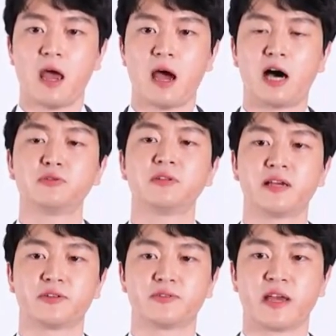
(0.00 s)
I would
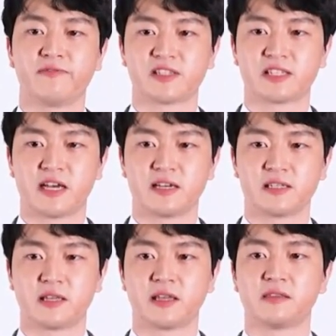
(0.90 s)
like to
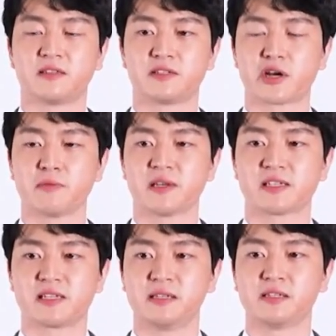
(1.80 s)
emphasize that the ceramic
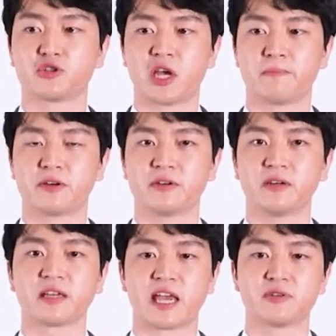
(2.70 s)
seal
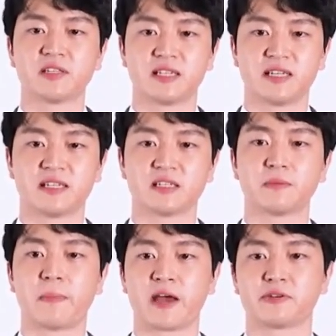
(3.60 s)
chamber guarantees
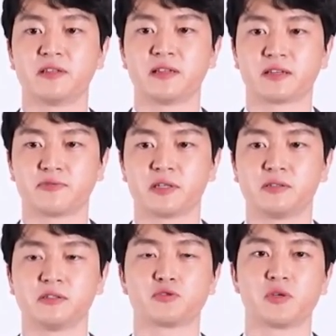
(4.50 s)
better
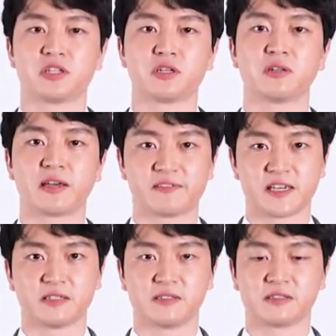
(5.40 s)
electrical switching life
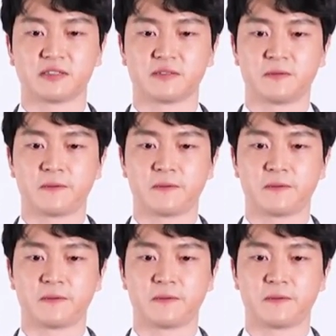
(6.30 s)
cycles.